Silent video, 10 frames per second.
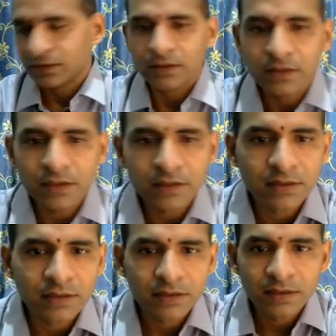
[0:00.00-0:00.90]
a
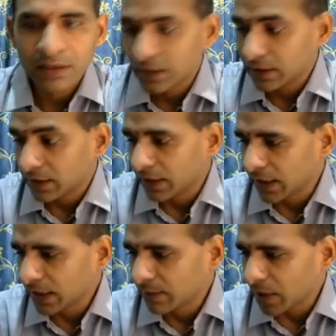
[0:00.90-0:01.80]

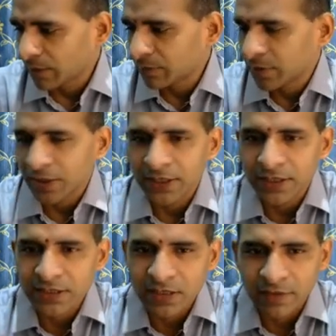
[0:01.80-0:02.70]
name after
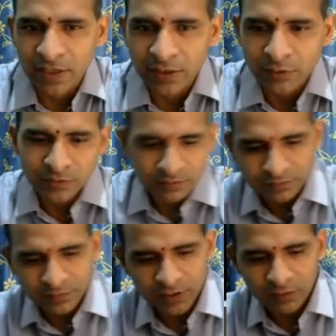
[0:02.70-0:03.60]
integer value.
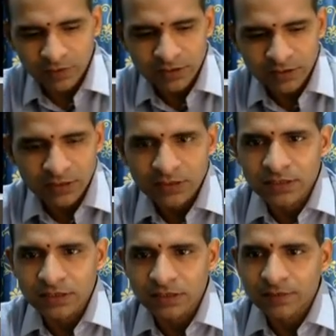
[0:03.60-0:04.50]
Now what is the reason?